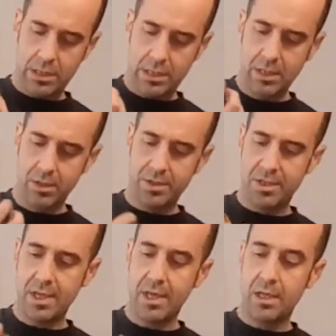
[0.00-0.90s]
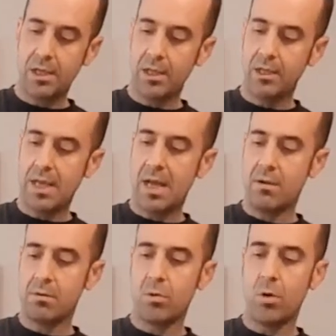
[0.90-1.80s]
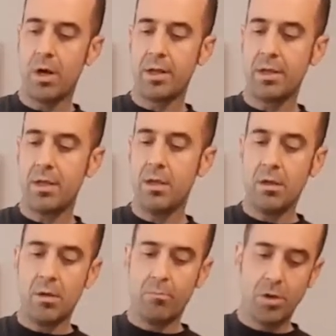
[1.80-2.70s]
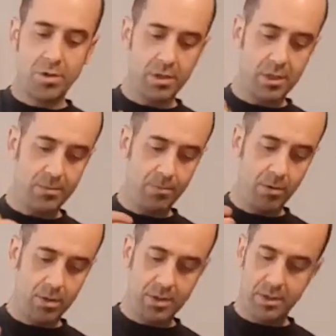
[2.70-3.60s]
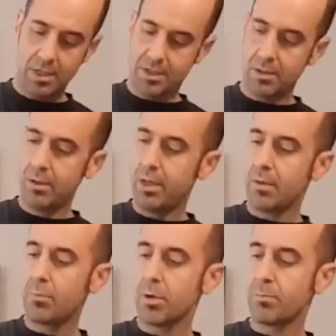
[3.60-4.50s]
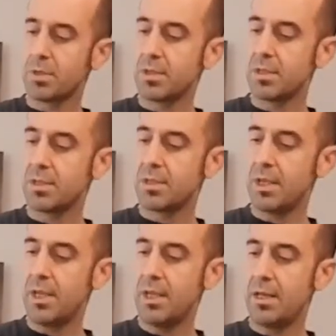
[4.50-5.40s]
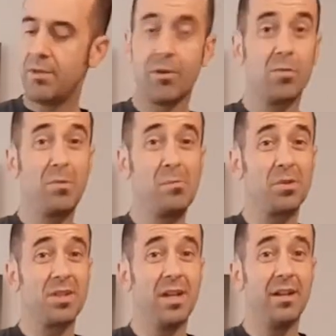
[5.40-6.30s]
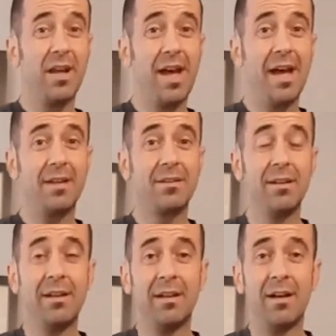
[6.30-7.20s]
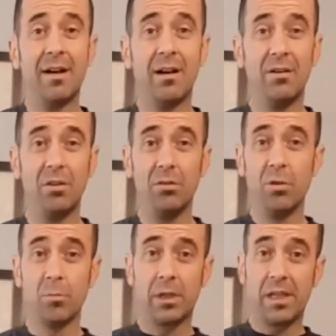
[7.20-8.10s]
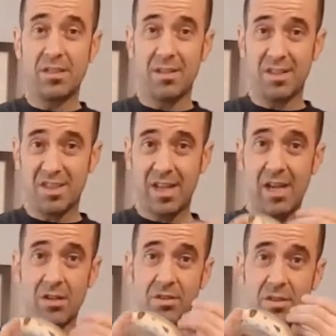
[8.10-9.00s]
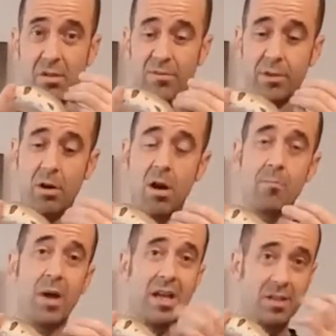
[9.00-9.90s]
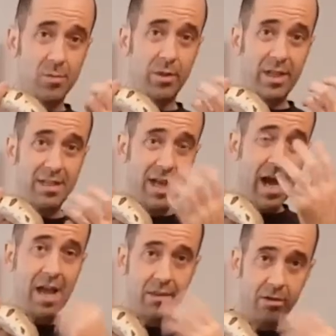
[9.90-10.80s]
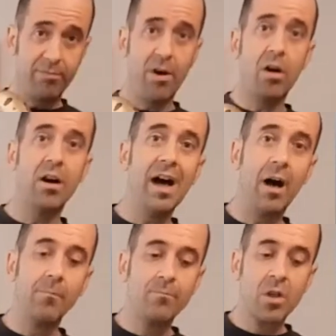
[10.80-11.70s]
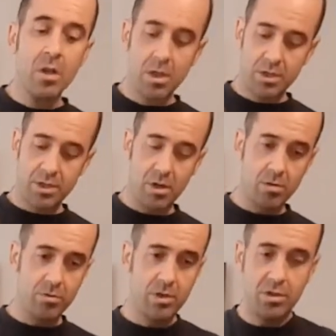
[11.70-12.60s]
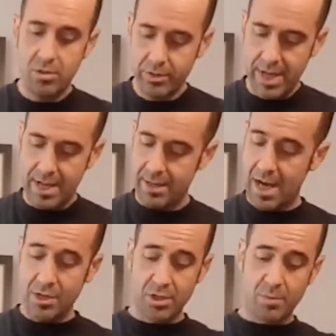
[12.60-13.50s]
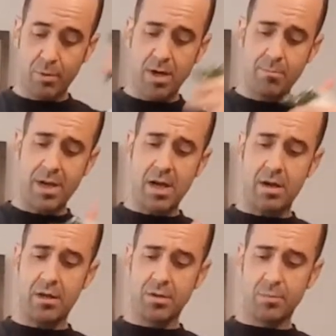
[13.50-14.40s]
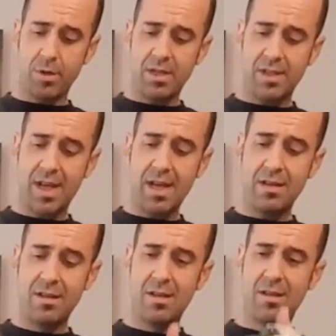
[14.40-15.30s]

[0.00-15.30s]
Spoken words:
kill the snake in that quantity. Mostly it's for its cleaning purposes, and I've heard people say to add a little lubricant to the scales, so if there are mites, when they die, they'll fall out. So to do that, I just spray him down. I don't spray his head. I'm